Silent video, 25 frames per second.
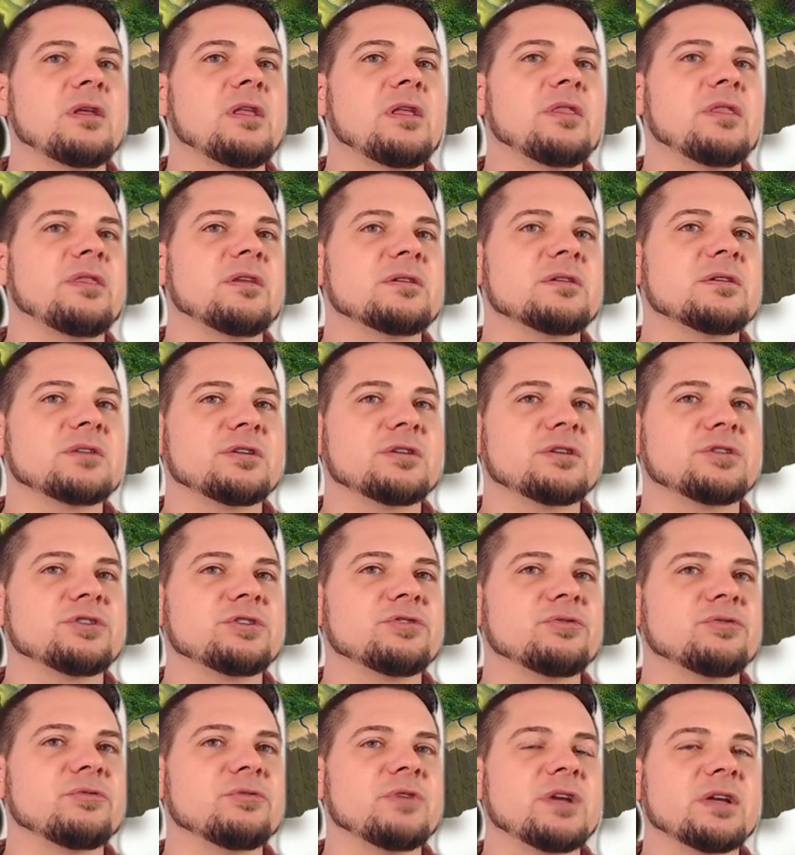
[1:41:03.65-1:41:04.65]
there's a
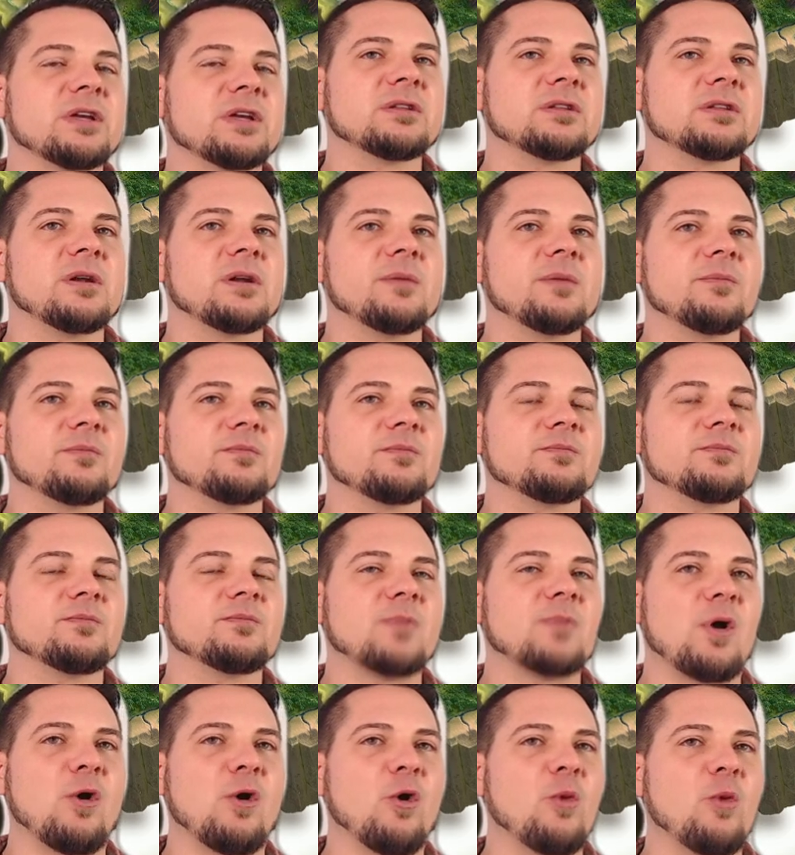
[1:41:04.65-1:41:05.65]
trick I'm
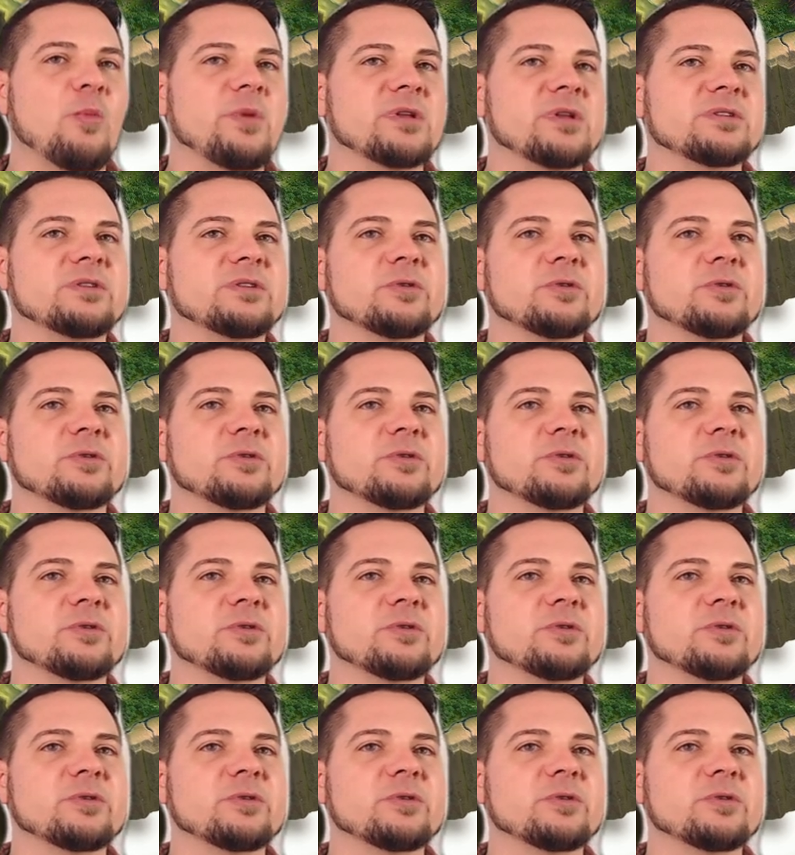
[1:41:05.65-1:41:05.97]
hoping to